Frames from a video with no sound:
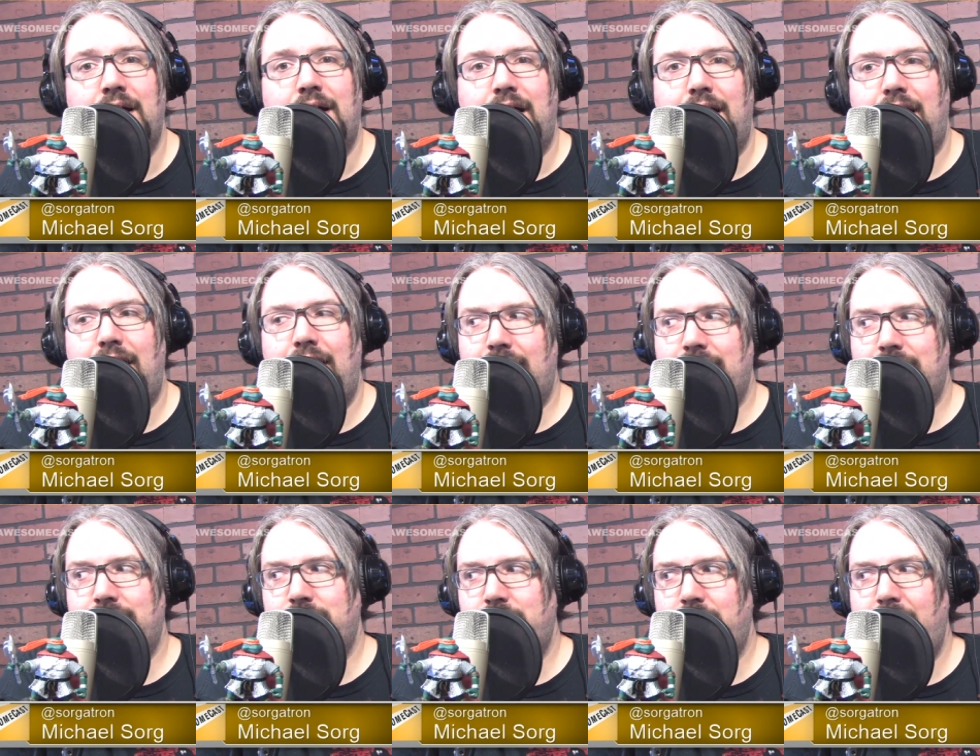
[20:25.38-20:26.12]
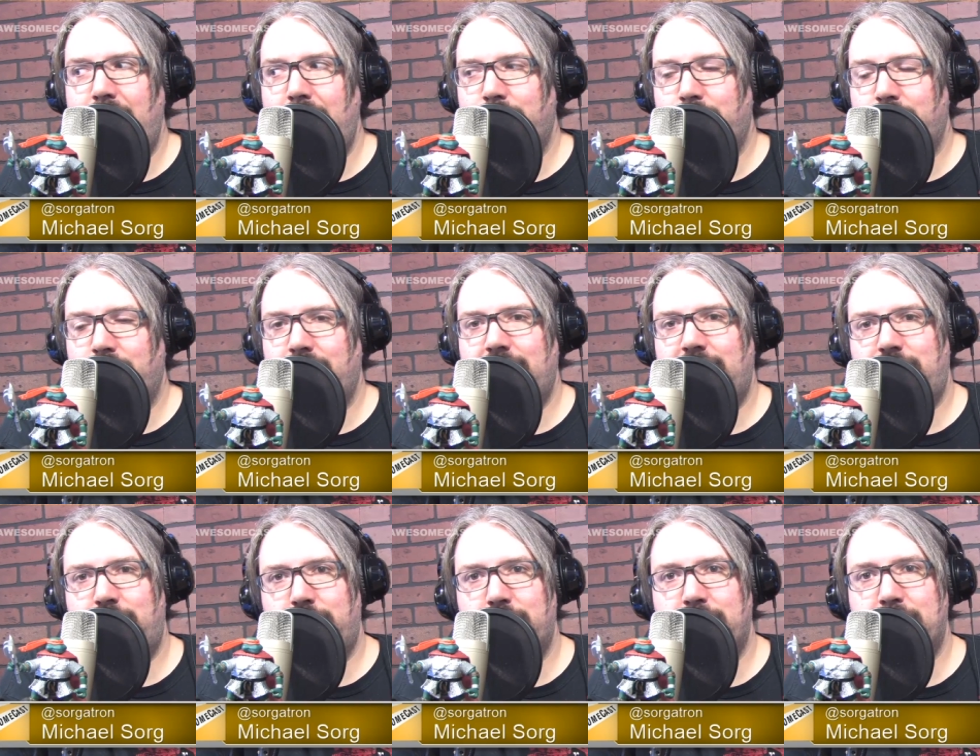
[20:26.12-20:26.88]
Uh, so you can't
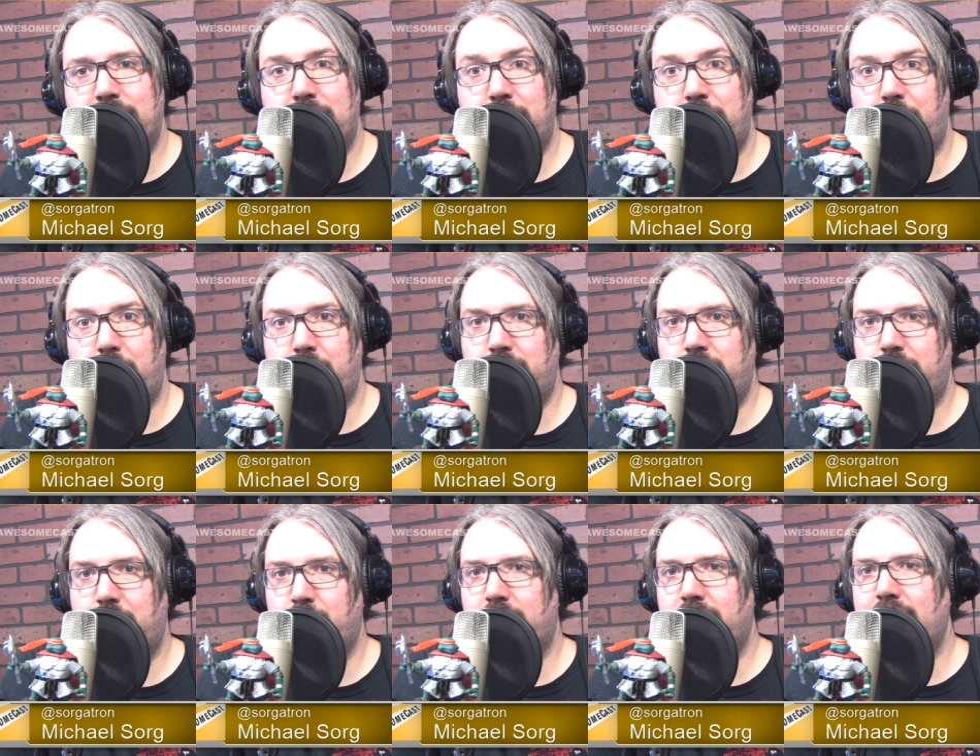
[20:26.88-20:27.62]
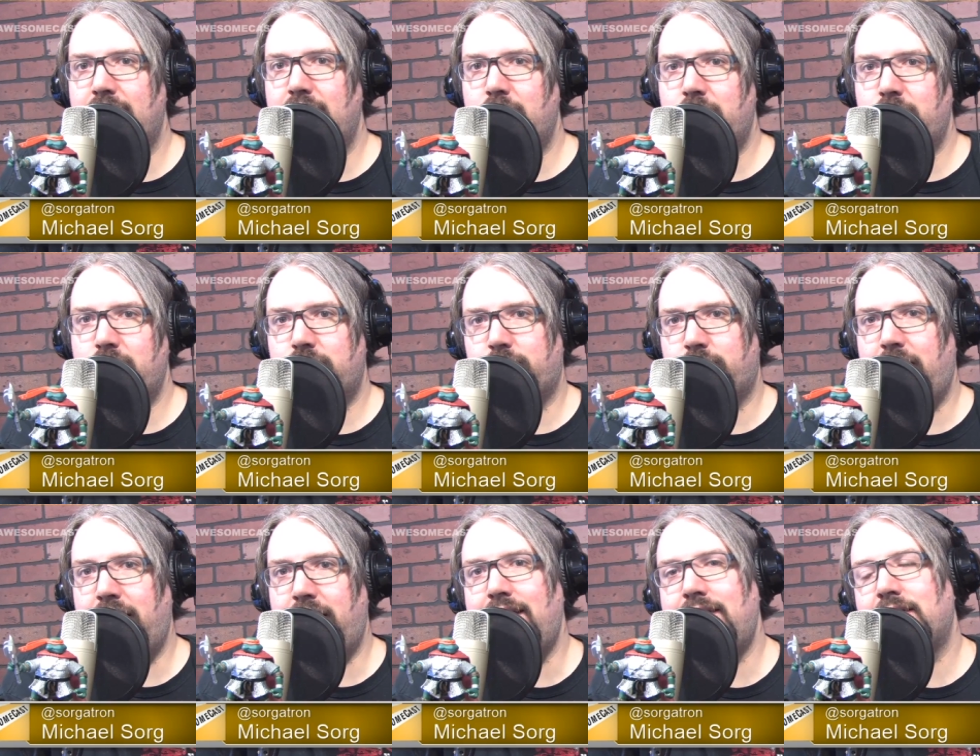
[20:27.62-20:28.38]
really just go somewhere else,
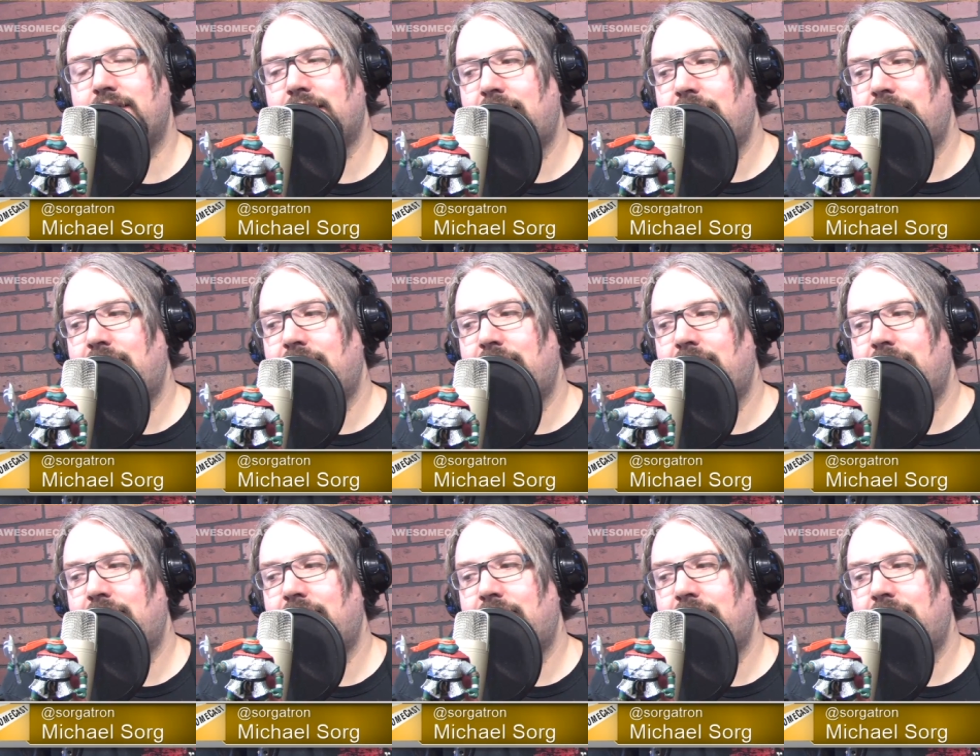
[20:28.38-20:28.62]
right?